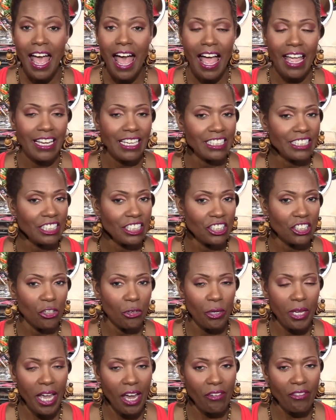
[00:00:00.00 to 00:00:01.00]
I can just show
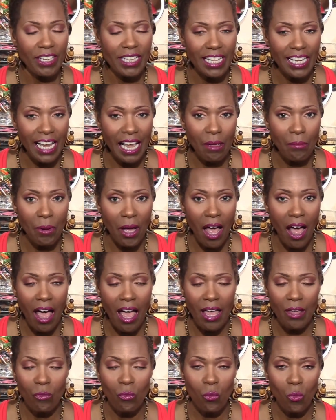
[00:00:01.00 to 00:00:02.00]
you everything I
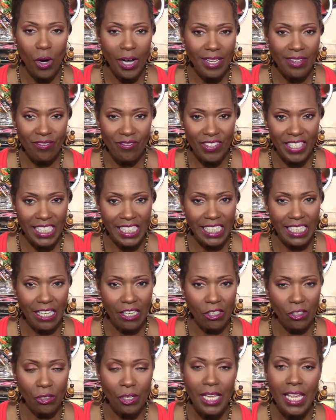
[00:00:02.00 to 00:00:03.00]
bought in one
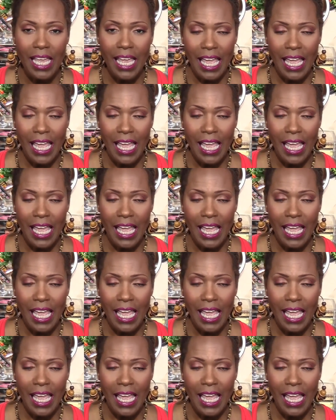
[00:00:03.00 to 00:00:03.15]
video,